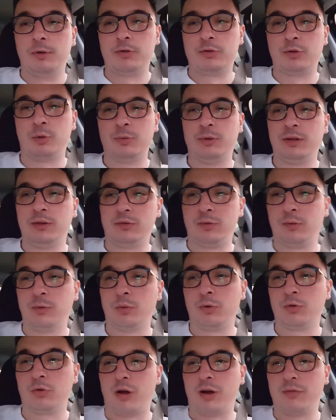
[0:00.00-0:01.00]
Shawnee is doing
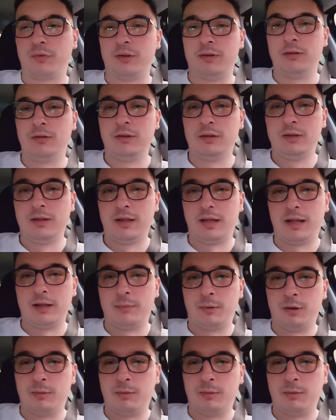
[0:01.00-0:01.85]
all the driving at the